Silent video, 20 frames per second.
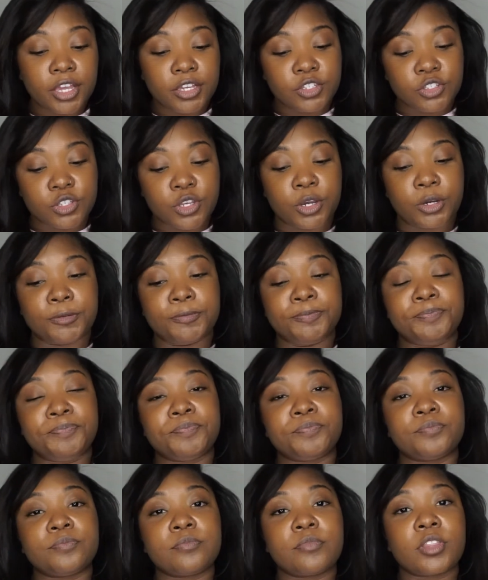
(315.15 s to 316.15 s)
So
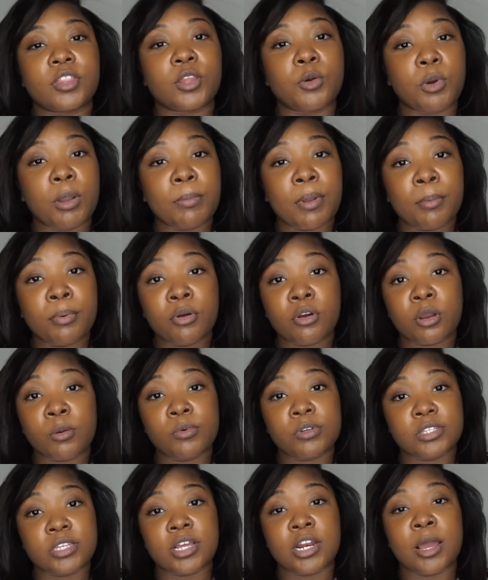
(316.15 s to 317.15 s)
the way my program
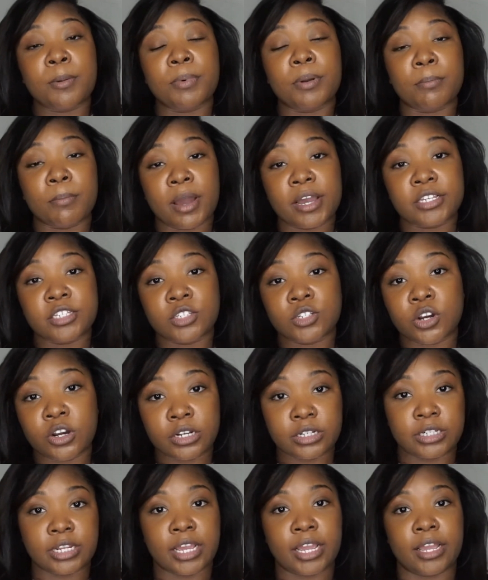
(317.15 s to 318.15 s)
was set up and my
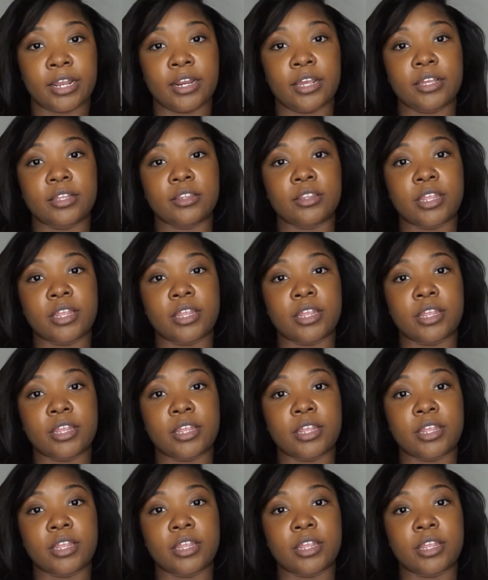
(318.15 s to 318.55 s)
start date,